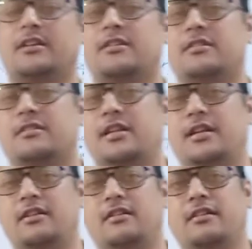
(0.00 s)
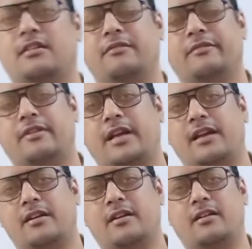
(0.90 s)
then we can
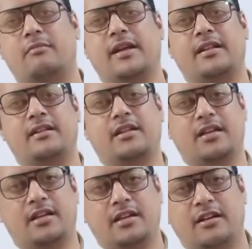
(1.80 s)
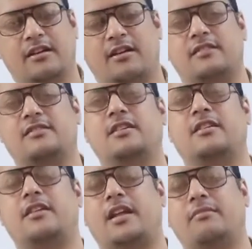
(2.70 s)
determine the transit
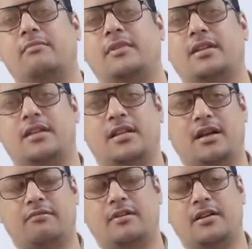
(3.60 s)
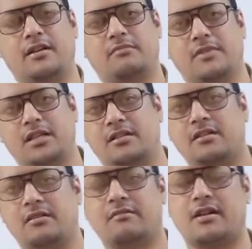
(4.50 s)
time, then after determination
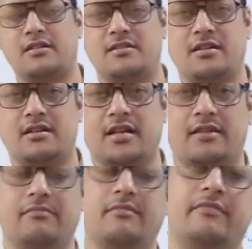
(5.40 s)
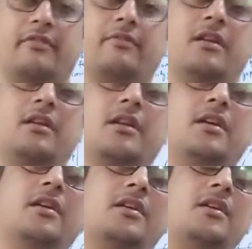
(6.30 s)
of transit time we will
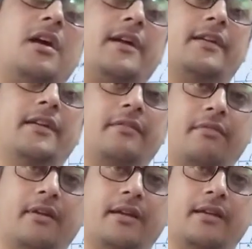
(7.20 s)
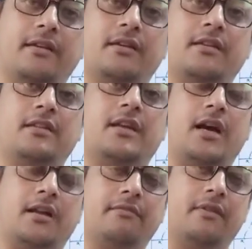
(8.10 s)
identify the
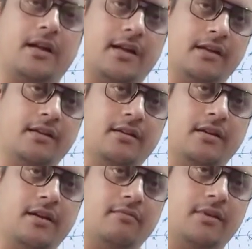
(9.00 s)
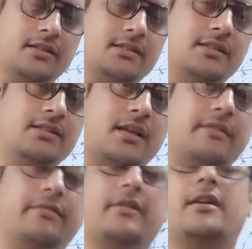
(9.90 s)
RF current, and once this
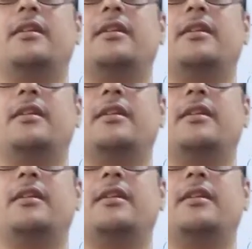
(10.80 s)
RF current